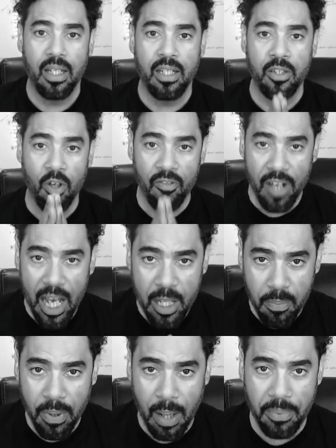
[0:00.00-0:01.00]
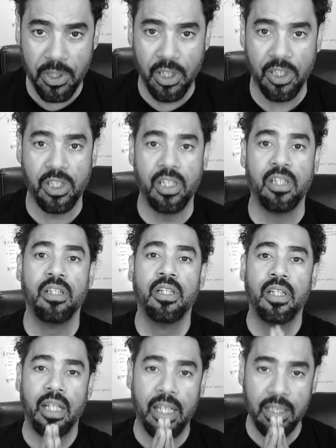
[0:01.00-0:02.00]
Your value proposition
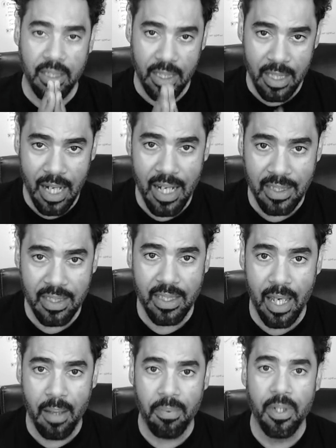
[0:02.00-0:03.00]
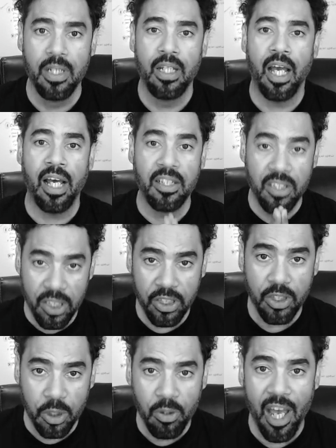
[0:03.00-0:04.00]
is a concept
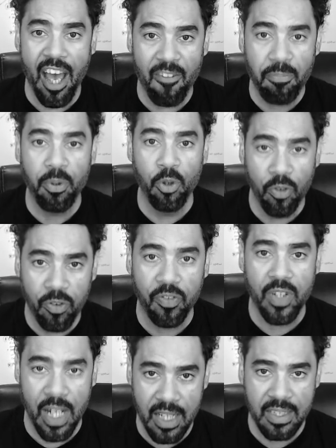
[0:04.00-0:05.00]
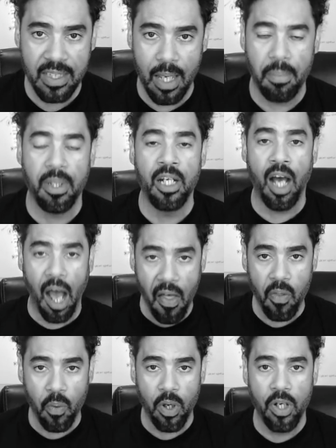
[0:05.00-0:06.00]
until you have proof of concept. In
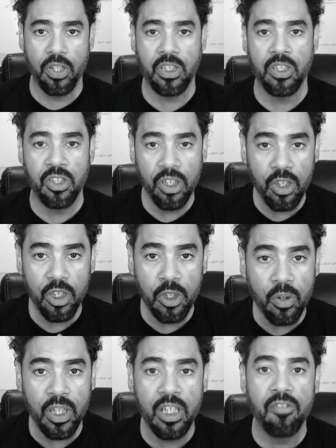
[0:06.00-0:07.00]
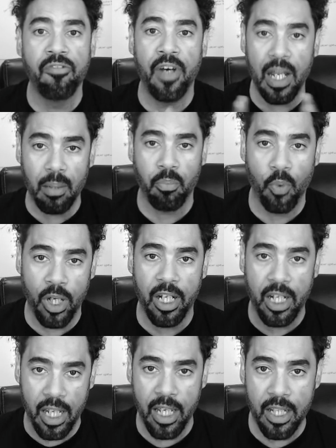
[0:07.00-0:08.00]
other words, until you can develop what it
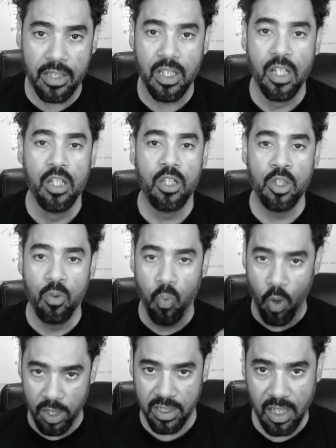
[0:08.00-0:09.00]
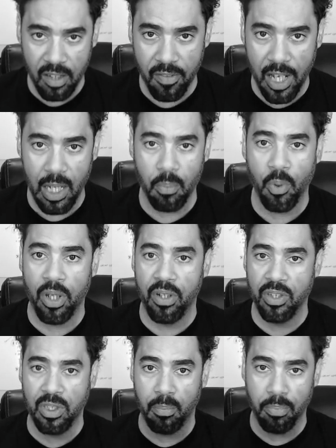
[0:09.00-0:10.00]
is you want to develop, whether
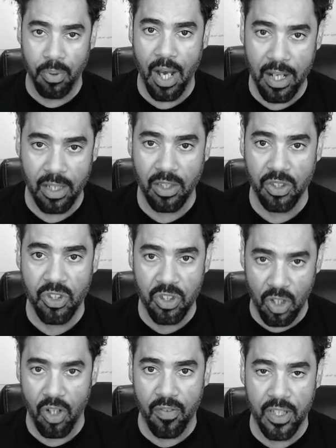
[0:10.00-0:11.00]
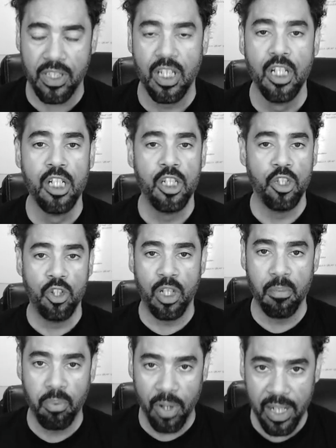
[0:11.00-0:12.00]
it's a product or service, you
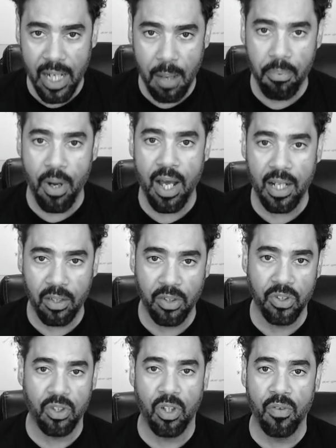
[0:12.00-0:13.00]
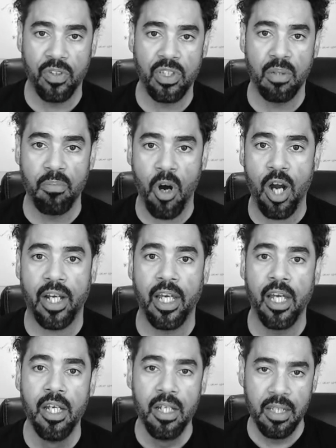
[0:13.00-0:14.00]
can bring that product or service to
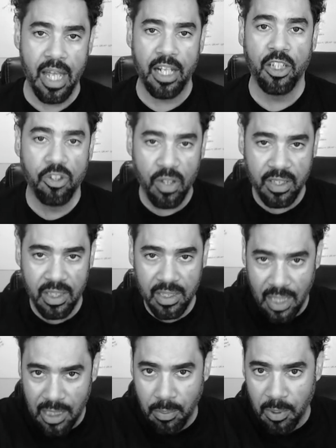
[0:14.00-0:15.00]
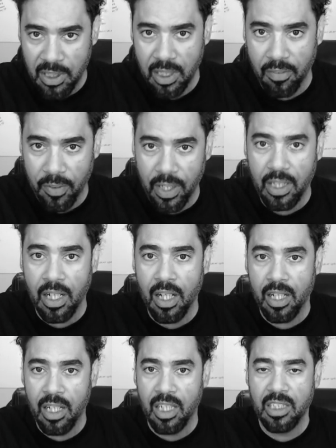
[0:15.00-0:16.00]
market that addresses a specific
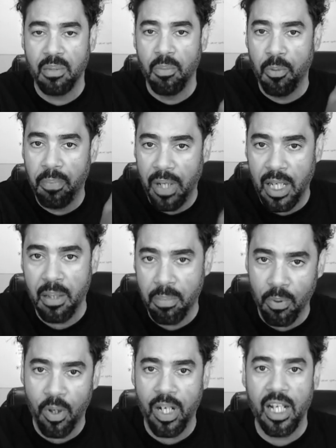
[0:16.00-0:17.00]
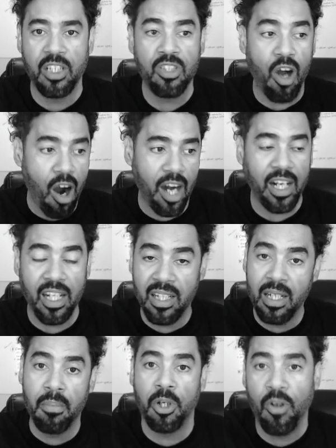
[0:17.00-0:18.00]
customer pain point, a targeted
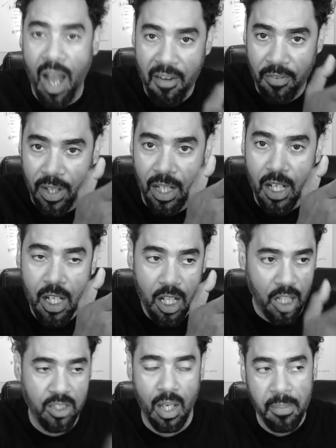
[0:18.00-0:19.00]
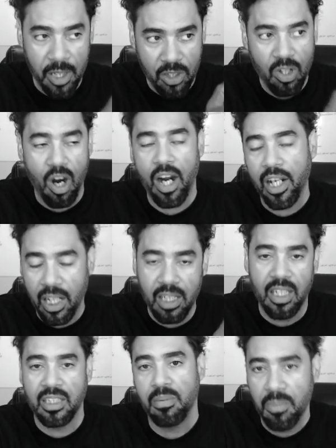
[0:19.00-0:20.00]
demographic, a targeted
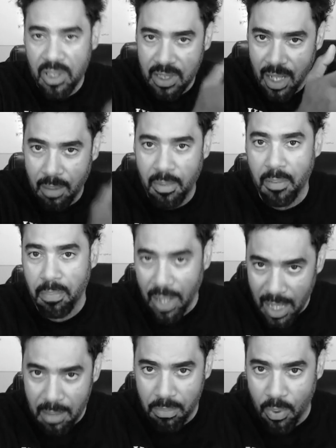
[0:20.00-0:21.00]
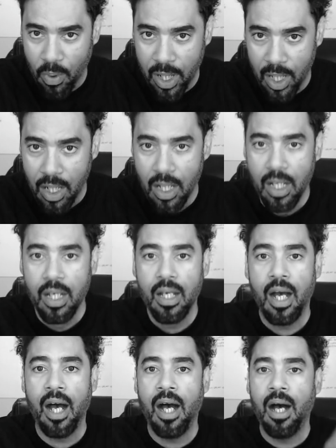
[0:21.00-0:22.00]
customer segment pain point.
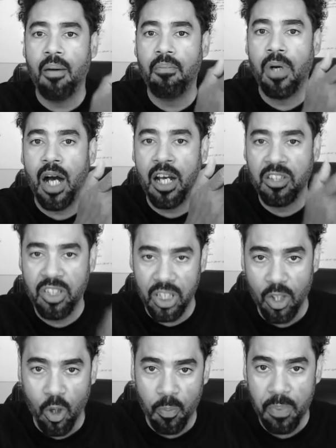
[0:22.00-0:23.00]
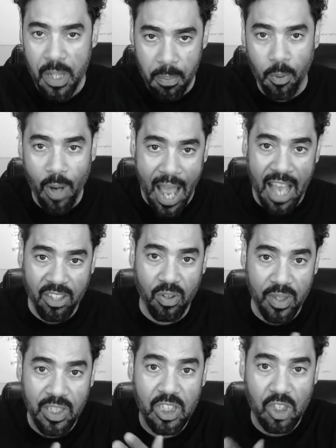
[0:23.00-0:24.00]
Until people
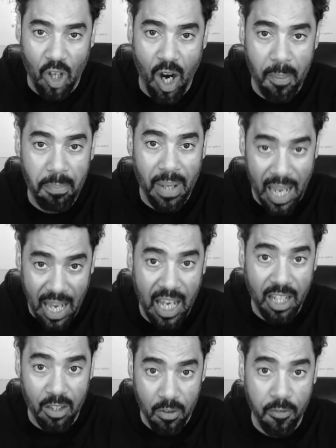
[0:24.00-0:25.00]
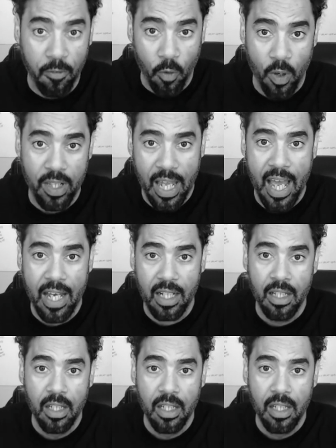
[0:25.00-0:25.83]
actually start paying you for that,